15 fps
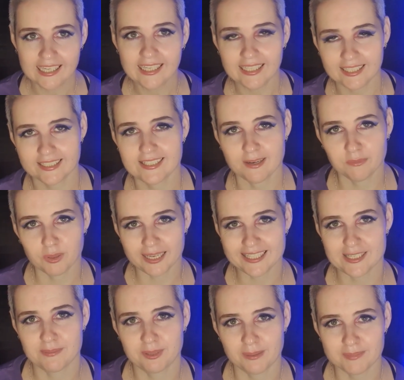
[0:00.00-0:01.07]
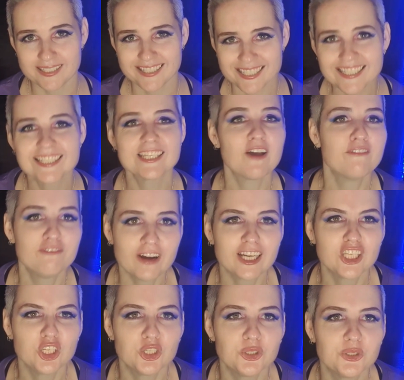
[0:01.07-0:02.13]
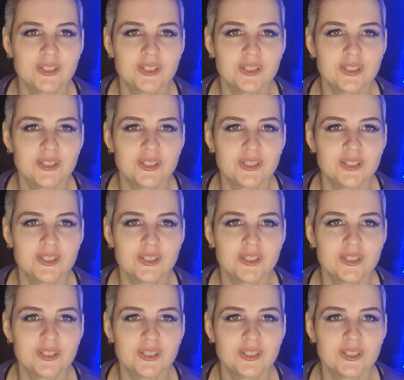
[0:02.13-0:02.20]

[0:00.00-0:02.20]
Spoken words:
except white supremacists. Fuck you.